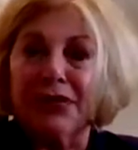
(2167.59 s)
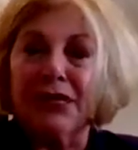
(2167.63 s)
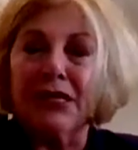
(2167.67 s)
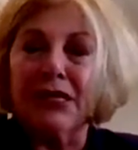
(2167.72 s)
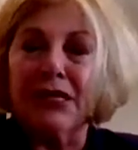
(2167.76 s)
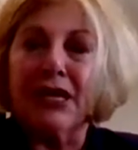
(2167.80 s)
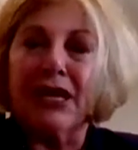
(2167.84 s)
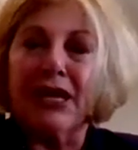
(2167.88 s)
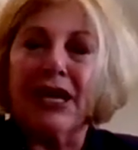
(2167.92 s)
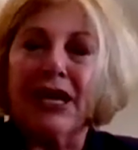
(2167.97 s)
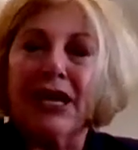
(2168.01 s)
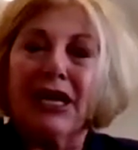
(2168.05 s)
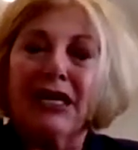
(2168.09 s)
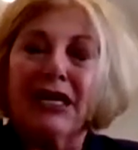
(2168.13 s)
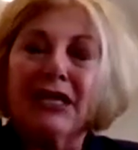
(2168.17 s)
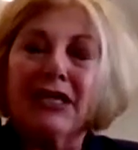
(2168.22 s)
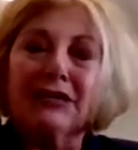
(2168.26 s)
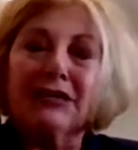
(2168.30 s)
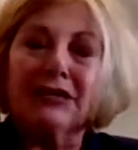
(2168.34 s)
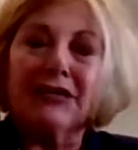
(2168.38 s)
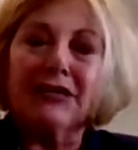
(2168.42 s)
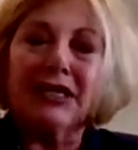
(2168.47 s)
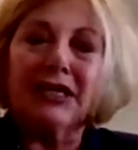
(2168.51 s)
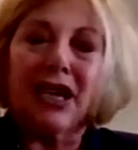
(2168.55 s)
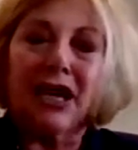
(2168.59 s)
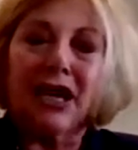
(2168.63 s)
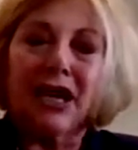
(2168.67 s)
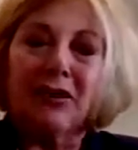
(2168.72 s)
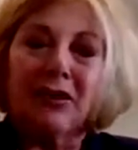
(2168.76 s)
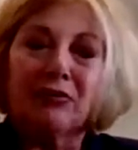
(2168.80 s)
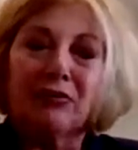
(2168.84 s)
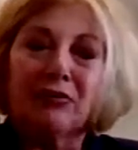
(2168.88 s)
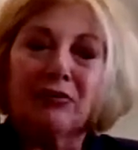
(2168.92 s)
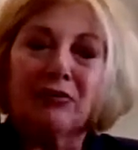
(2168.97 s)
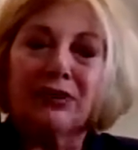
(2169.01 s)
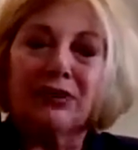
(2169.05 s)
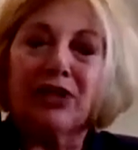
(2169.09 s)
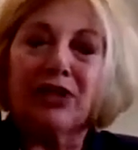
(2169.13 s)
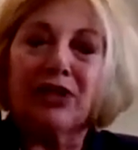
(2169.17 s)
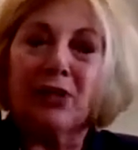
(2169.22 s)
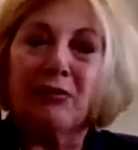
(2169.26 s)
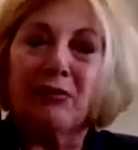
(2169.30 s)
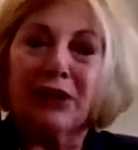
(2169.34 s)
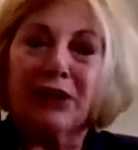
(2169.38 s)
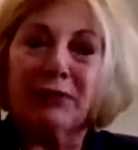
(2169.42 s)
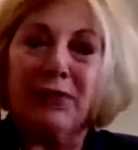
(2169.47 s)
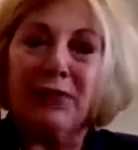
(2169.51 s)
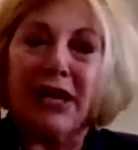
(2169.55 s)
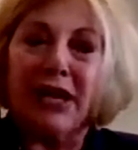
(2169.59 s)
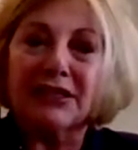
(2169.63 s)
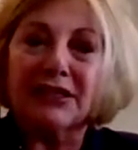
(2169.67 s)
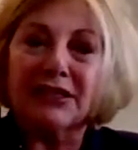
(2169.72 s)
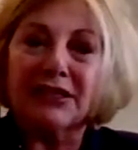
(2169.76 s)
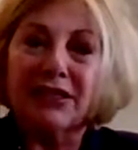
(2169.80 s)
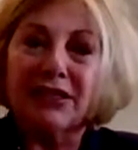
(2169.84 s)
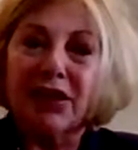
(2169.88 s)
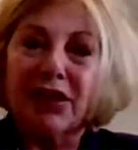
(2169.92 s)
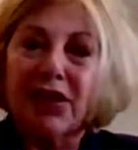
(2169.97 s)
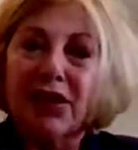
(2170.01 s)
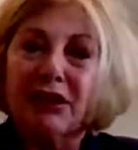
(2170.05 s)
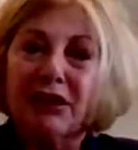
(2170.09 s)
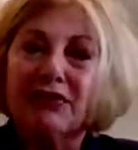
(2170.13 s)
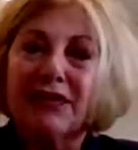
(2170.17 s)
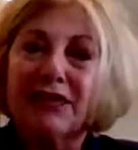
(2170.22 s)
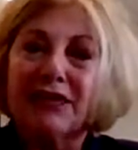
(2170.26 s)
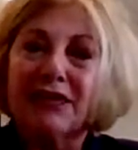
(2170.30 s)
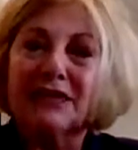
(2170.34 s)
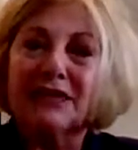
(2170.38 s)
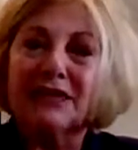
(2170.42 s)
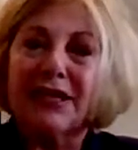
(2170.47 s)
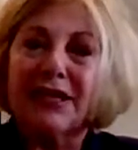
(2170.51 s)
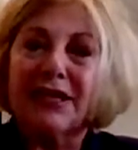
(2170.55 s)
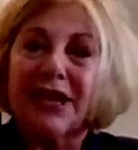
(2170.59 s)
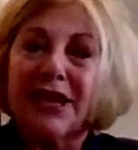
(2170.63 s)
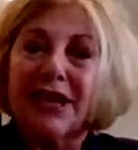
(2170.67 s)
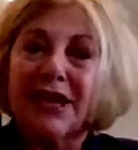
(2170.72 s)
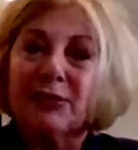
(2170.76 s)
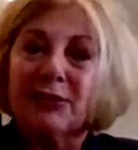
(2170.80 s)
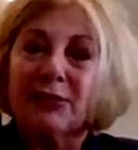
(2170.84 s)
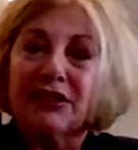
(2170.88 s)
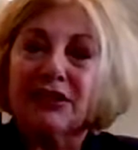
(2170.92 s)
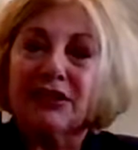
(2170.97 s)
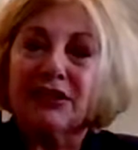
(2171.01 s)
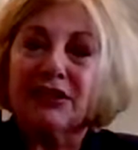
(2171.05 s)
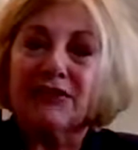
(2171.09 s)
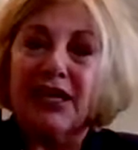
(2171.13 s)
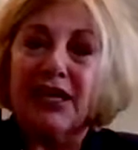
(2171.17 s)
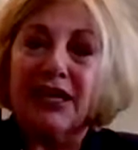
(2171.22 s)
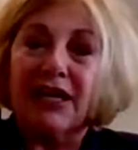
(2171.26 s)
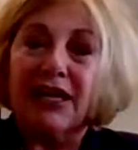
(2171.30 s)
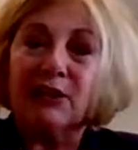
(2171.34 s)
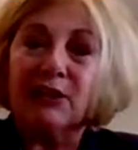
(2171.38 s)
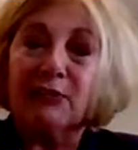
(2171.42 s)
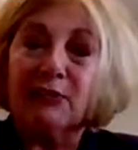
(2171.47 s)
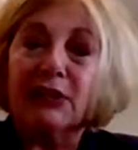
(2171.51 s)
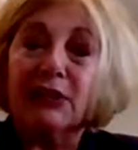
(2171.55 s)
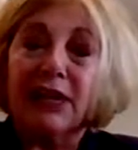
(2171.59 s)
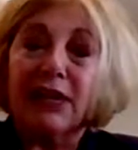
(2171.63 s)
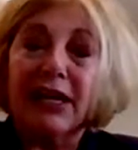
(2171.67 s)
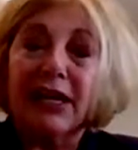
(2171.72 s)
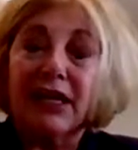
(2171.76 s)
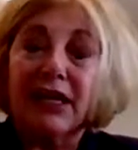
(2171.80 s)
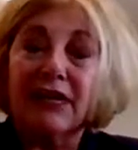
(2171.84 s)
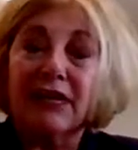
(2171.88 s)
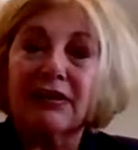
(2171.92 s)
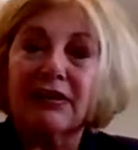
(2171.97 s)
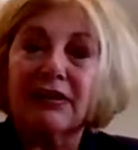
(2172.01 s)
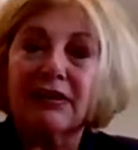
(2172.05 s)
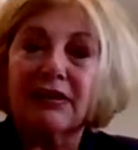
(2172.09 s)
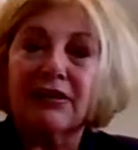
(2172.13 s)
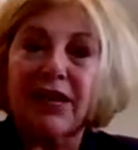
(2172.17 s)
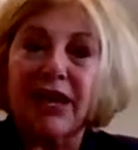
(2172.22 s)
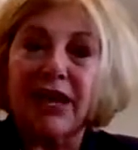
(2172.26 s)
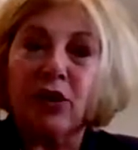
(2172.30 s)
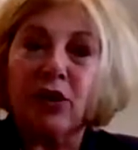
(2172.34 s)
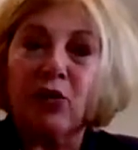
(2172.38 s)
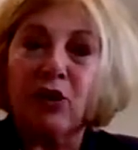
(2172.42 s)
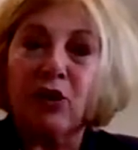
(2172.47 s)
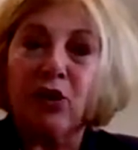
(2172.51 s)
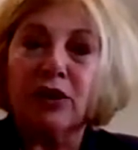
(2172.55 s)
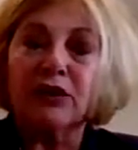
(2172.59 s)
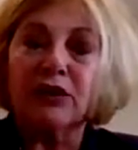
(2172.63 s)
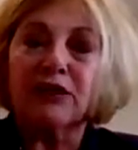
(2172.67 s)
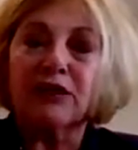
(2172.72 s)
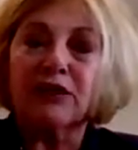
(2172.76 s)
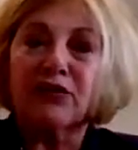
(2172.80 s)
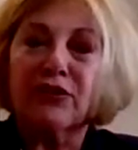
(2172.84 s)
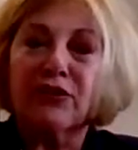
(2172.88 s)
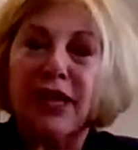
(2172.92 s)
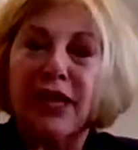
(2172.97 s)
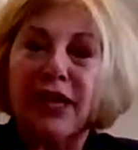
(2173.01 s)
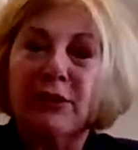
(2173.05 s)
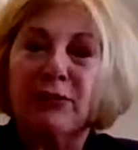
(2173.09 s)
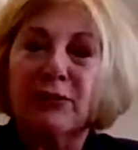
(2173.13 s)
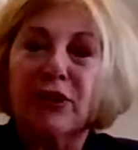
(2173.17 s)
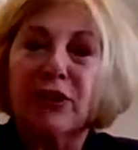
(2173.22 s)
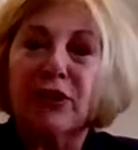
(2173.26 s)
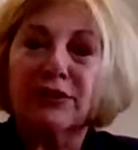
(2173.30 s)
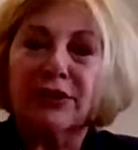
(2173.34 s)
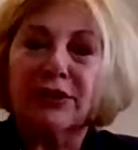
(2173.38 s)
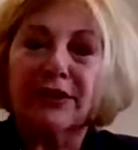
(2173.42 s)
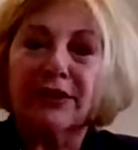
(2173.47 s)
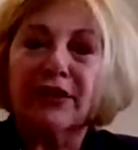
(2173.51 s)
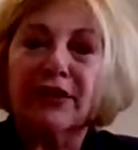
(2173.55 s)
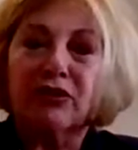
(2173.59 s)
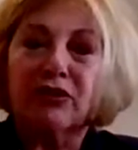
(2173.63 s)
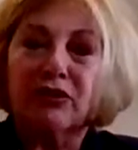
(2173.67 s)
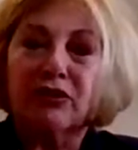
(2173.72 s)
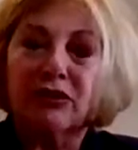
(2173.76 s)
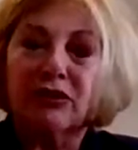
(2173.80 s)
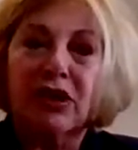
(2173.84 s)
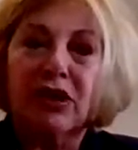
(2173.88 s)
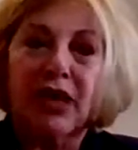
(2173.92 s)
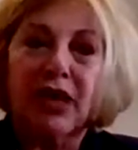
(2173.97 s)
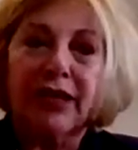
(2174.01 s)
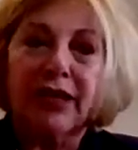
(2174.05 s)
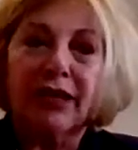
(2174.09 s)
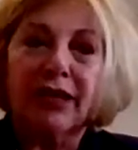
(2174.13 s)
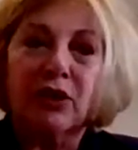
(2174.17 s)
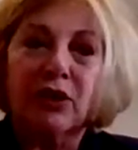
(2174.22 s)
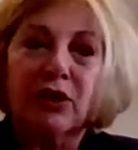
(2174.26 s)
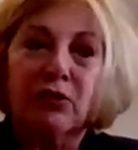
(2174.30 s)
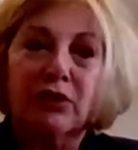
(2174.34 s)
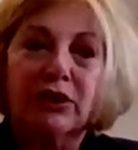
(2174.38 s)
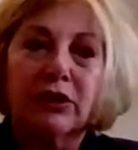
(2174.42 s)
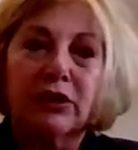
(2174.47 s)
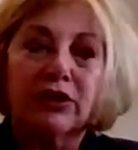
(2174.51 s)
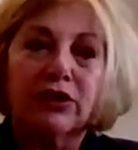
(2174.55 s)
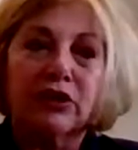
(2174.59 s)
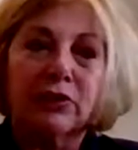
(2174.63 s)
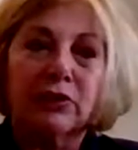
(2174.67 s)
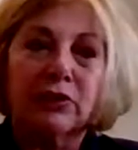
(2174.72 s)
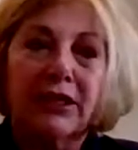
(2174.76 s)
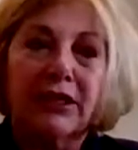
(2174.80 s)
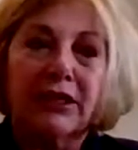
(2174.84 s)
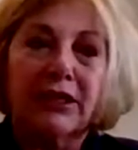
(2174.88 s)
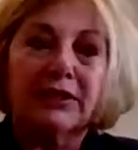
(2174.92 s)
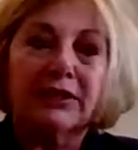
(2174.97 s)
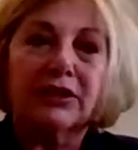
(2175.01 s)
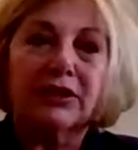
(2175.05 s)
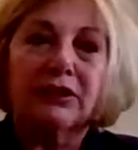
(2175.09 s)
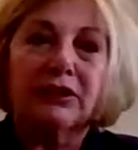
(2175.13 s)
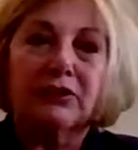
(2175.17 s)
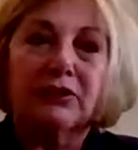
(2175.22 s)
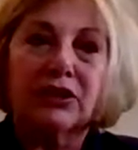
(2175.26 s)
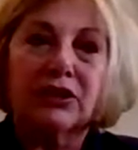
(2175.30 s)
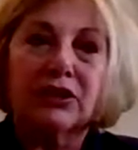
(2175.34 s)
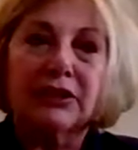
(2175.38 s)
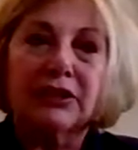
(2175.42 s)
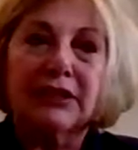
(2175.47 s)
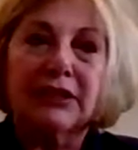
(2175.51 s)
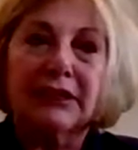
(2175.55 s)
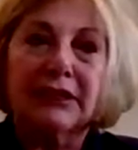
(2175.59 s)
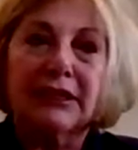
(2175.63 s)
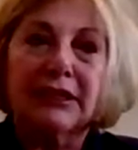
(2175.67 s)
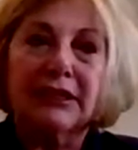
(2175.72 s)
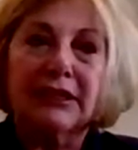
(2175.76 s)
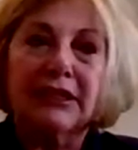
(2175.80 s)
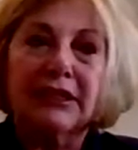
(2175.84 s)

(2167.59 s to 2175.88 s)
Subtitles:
And bring it back to the office, and we devise a plan that works for that particular client. Where Trion Solutions